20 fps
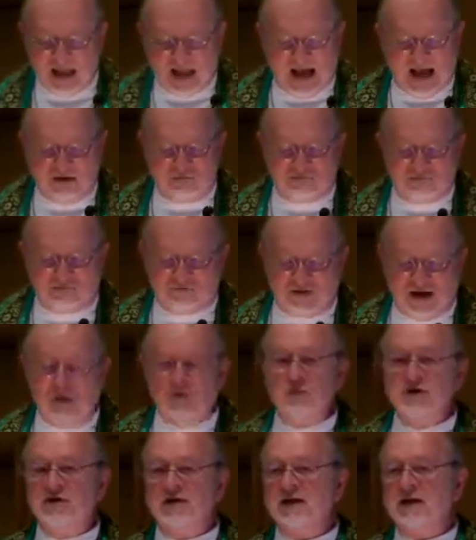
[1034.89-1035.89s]
a
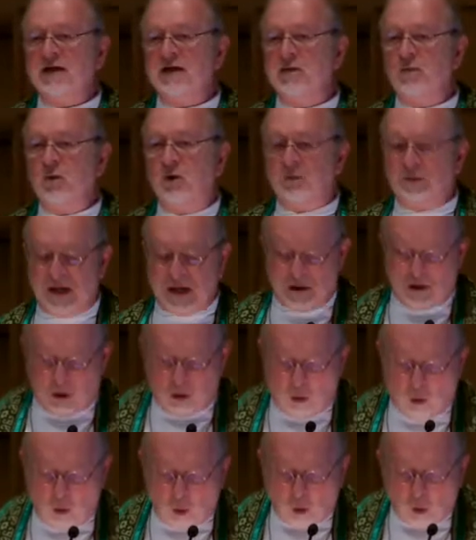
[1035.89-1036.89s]
fountain will be
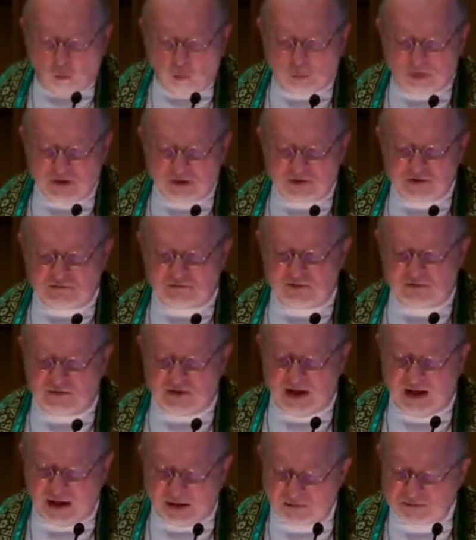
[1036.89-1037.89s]
opened for
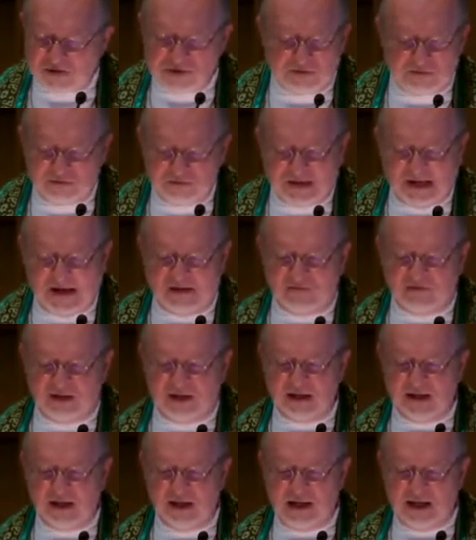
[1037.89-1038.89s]
the house of
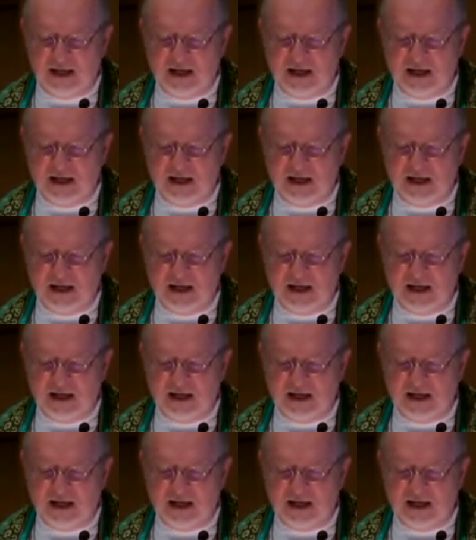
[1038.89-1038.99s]
David